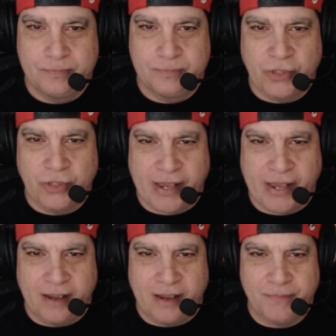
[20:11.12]

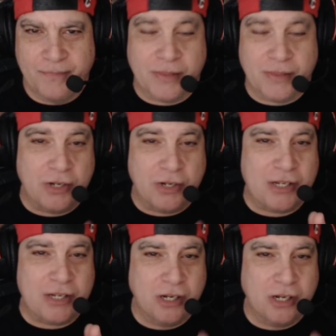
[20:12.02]
there. So
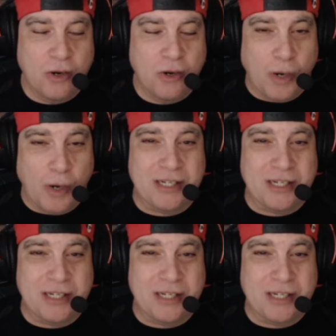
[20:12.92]
that's why I